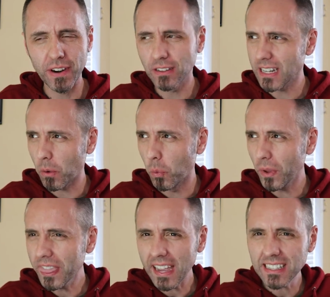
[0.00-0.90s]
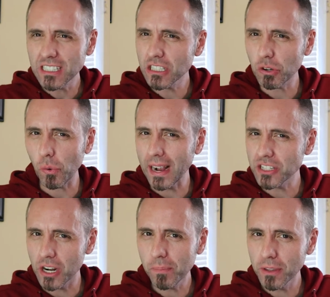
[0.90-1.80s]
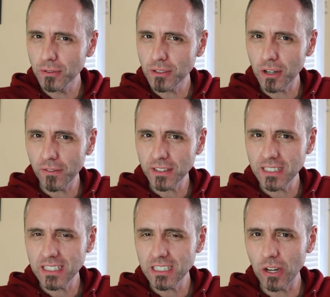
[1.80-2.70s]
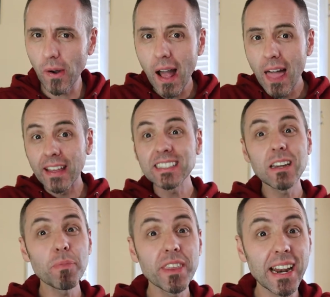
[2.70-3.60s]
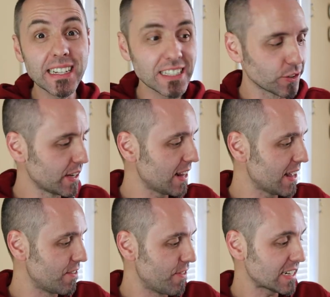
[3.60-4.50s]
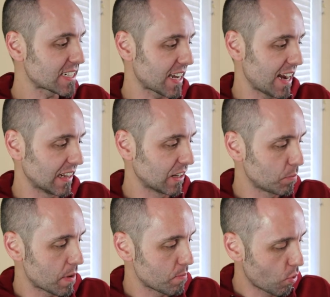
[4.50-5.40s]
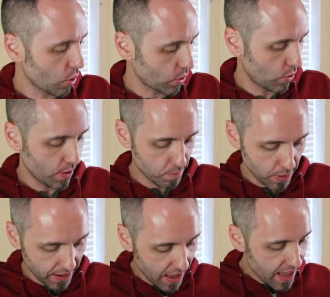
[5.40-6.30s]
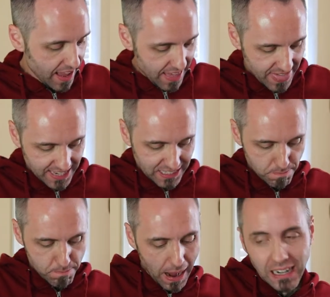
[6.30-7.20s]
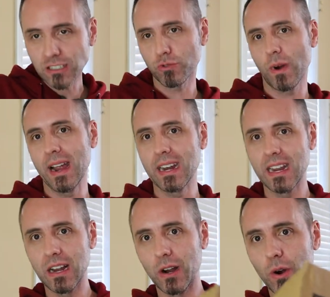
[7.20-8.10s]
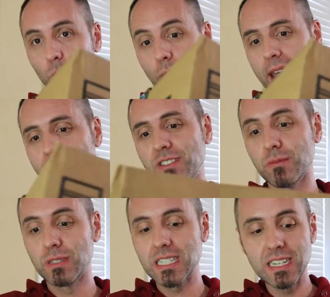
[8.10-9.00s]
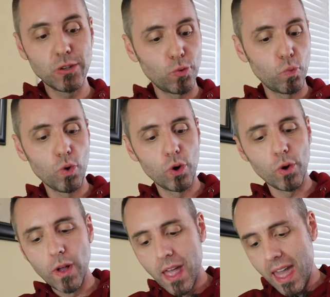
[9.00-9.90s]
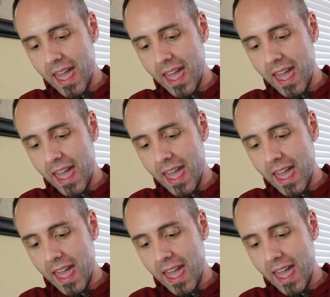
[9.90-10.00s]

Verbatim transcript: And I was like, wouldn't that scratch up those surfaces? So that's something that I still need to investigate a little bit more on. But in this box right here, we have some steel wool.